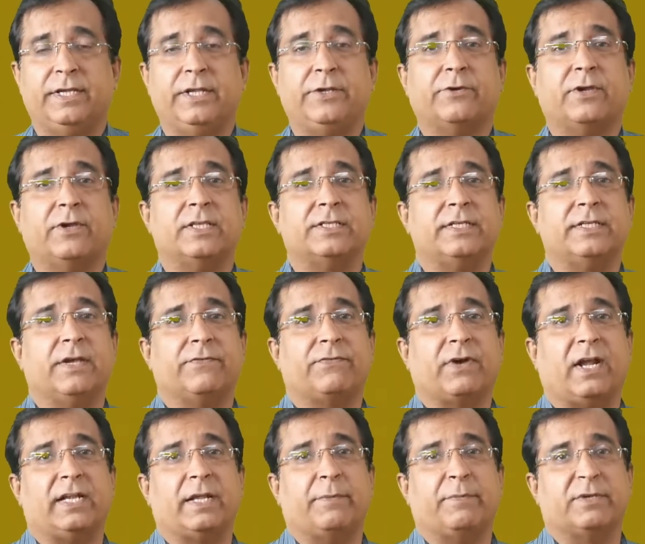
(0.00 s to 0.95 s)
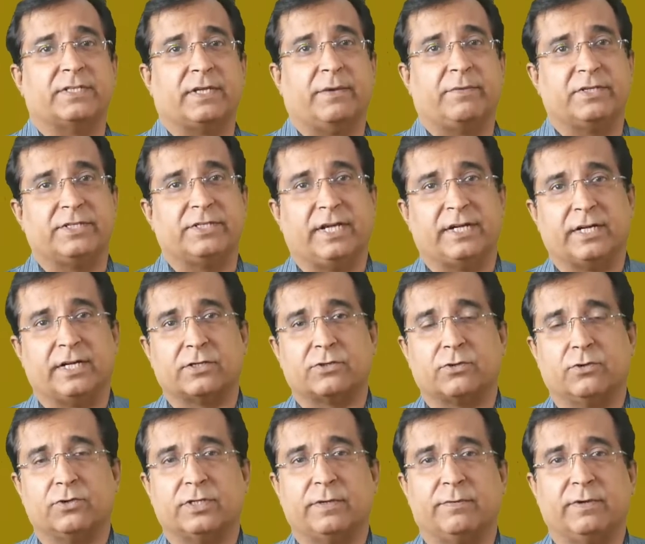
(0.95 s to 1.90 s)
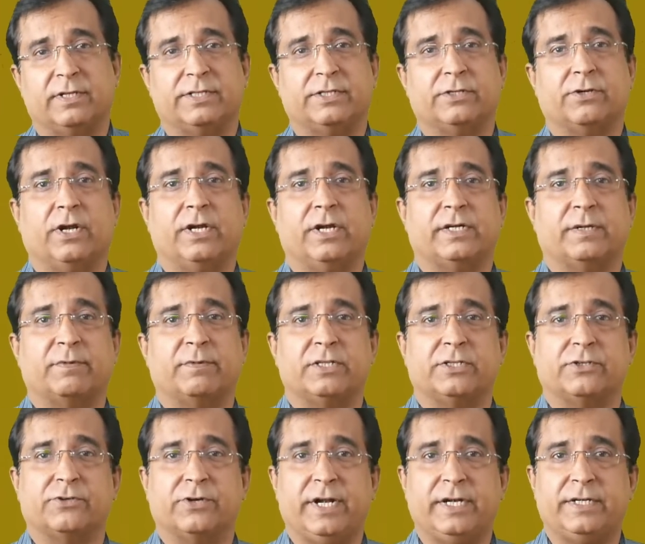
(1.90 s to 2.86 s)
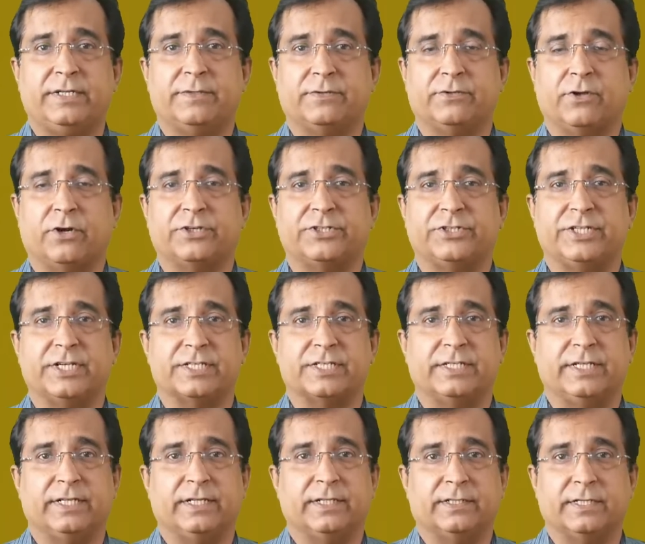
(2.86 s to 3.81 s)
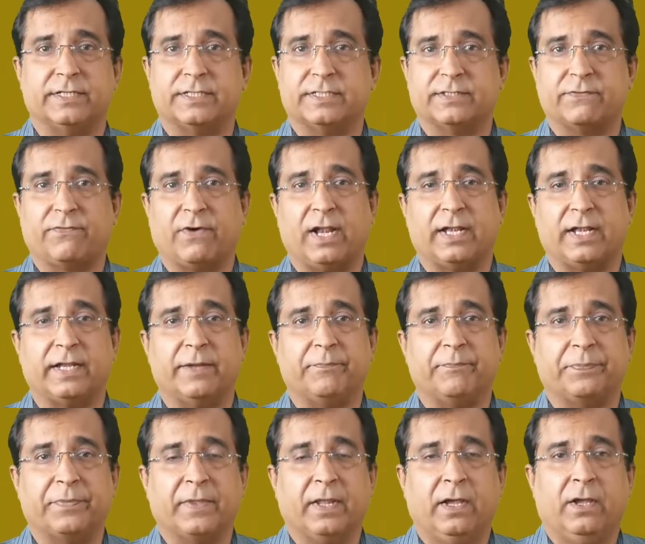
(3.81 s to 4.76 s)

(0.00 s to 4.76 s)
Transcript: Here you can see a file name is abc underscore double zero at triple zero eight dot GSD. That is a file name.